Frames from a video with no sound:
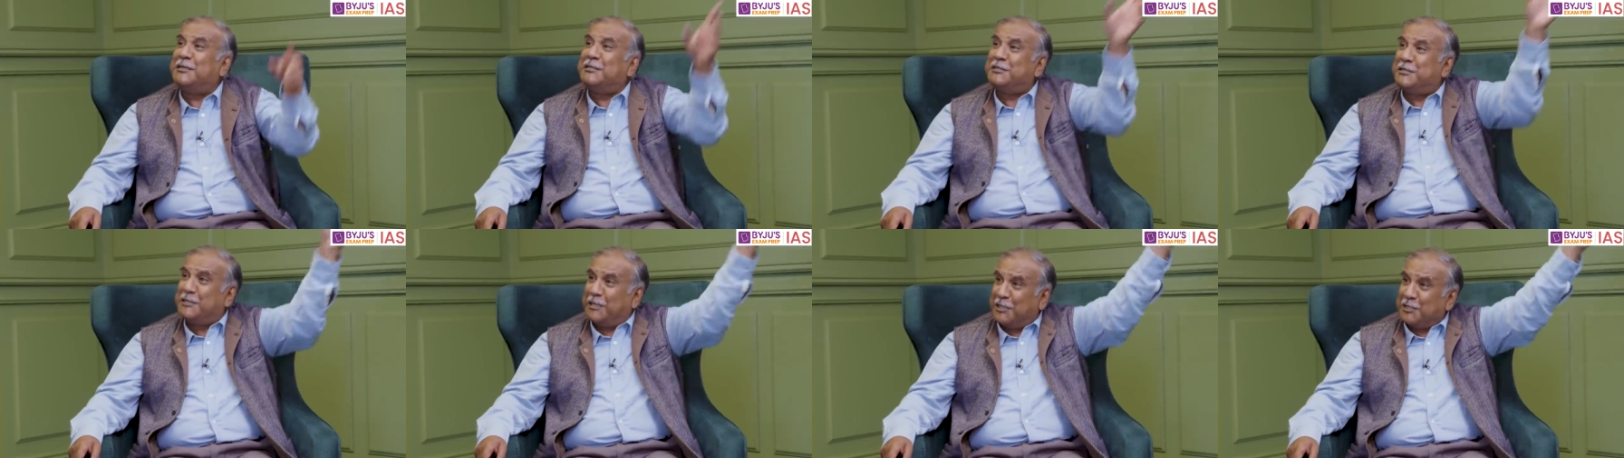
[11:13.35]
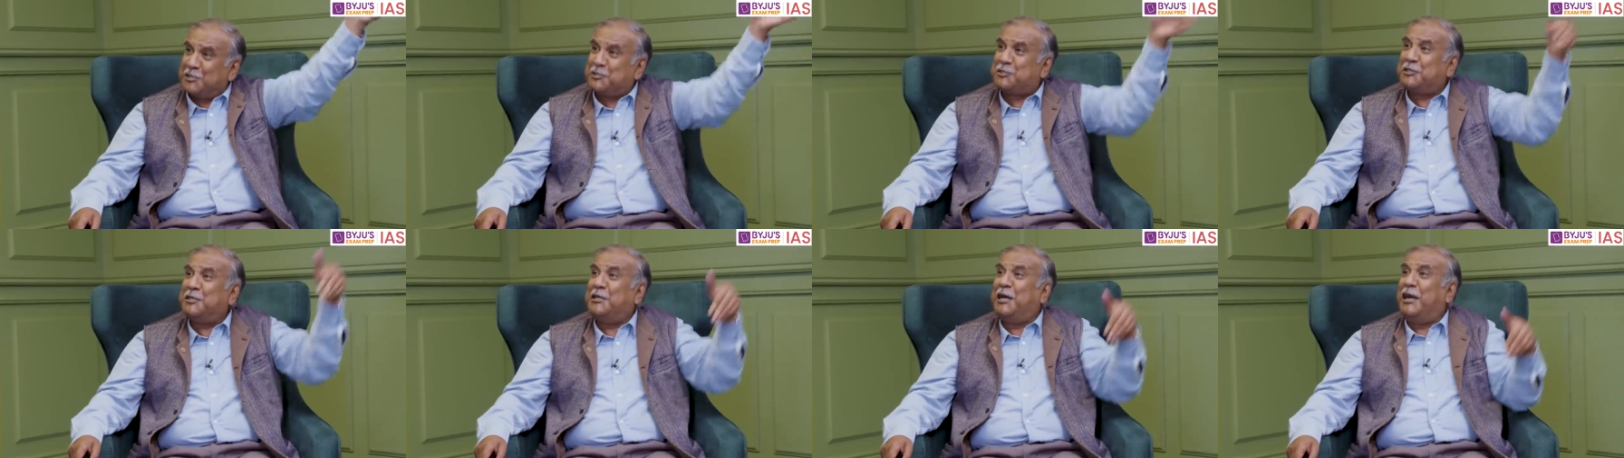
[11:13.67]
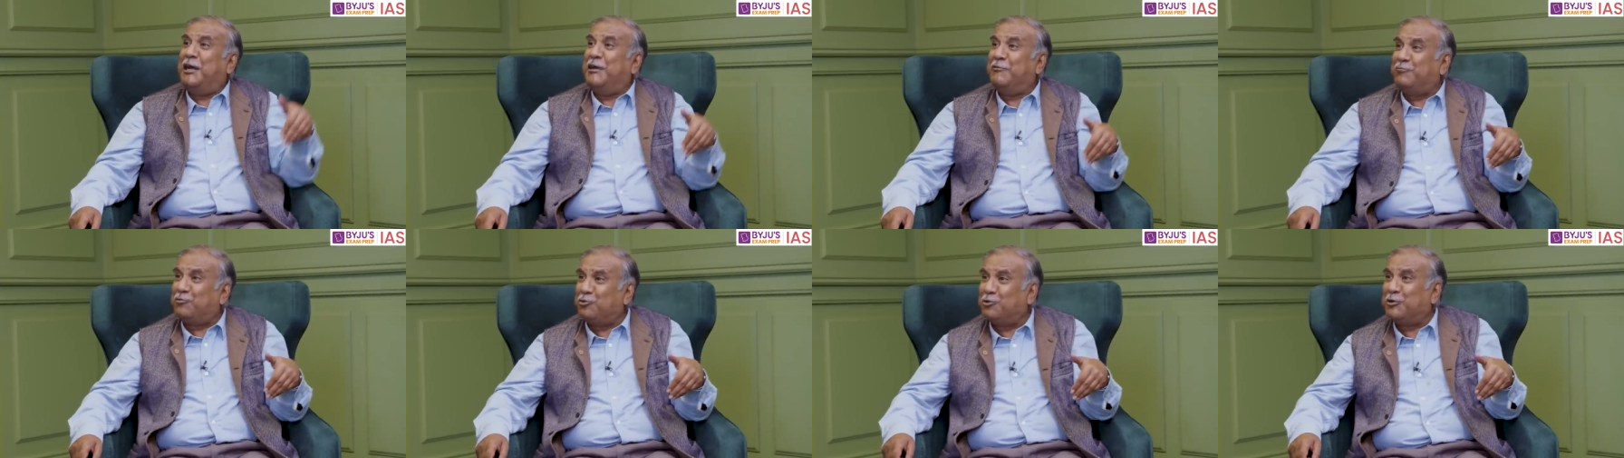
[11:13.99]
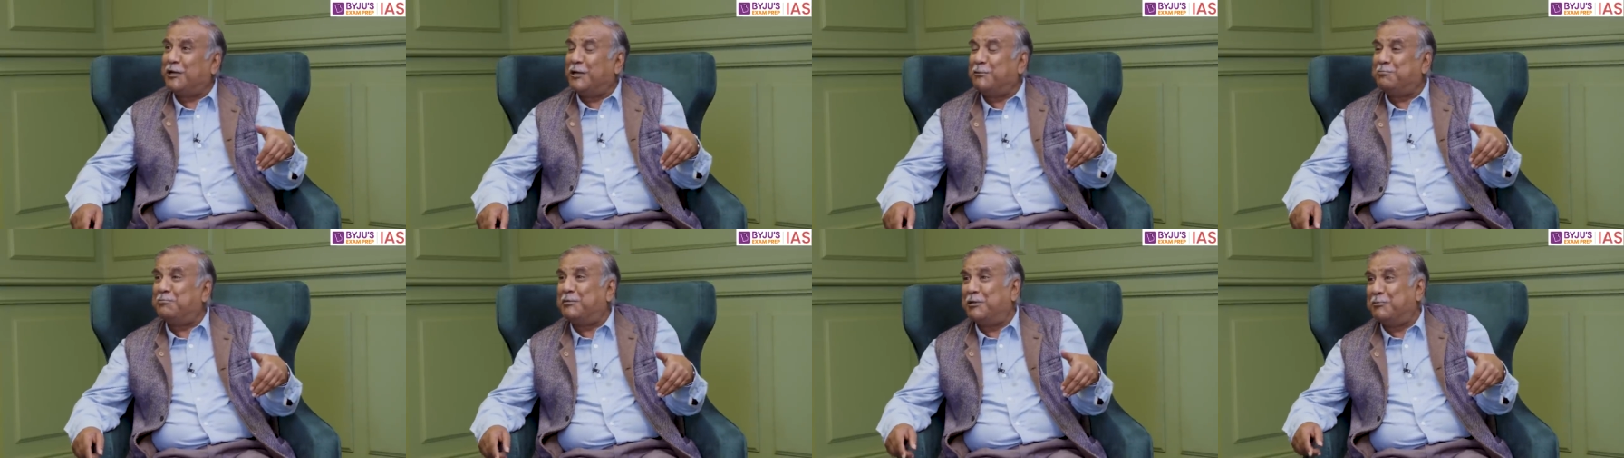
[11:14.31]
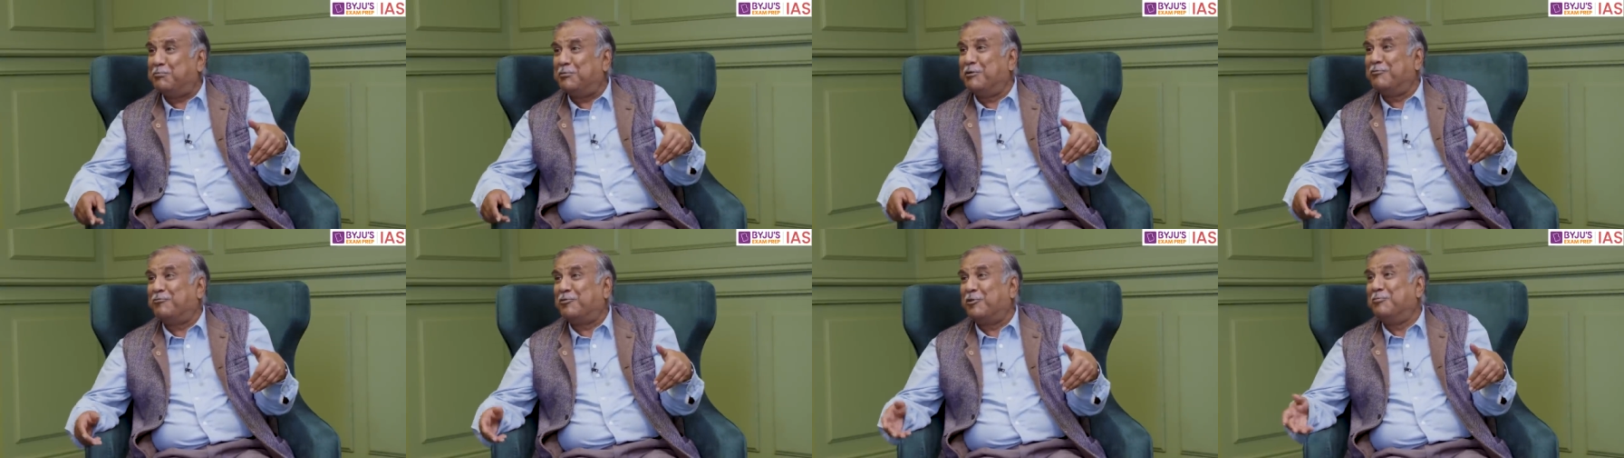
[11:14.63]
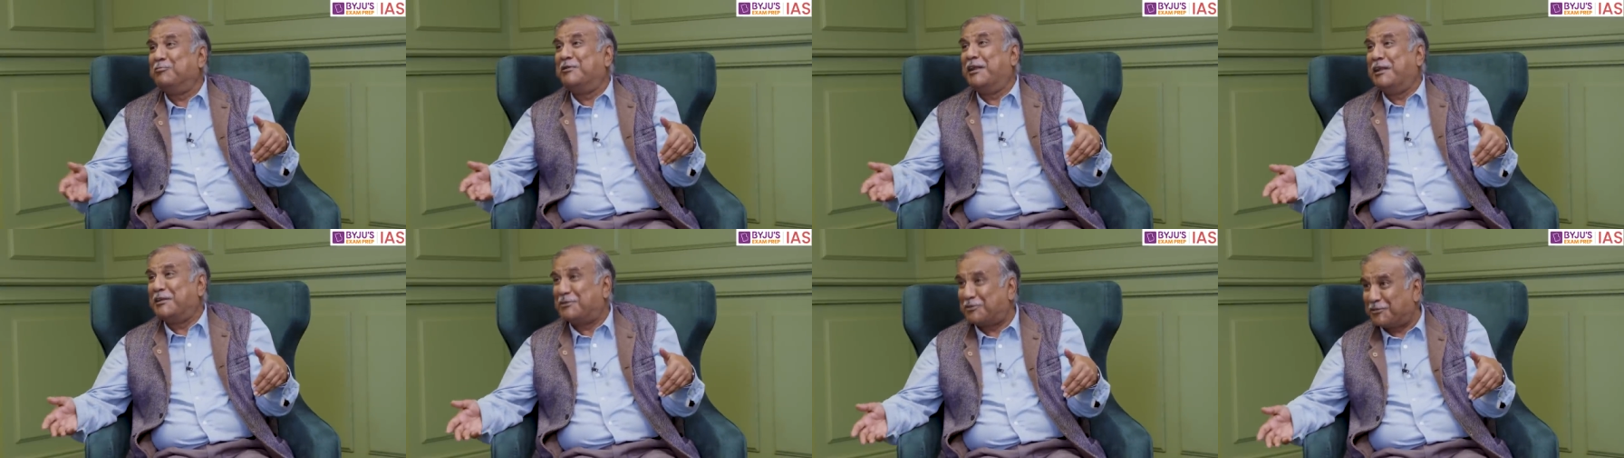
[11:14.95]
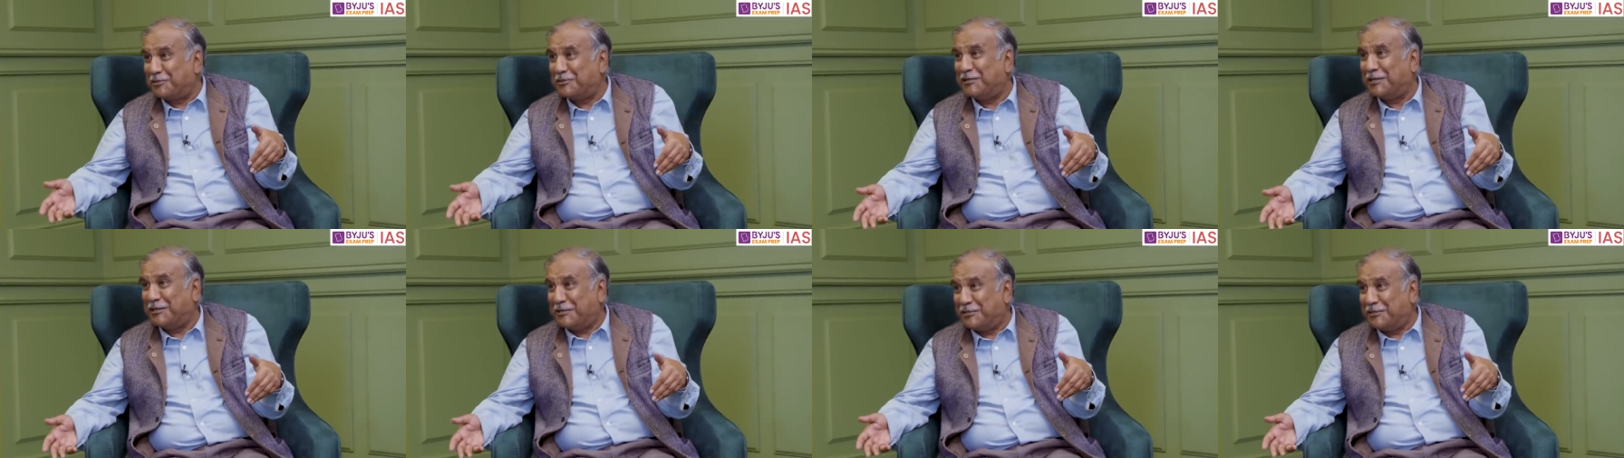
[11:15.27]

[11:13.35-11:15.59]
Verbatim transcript: and then say I have to get people from lateral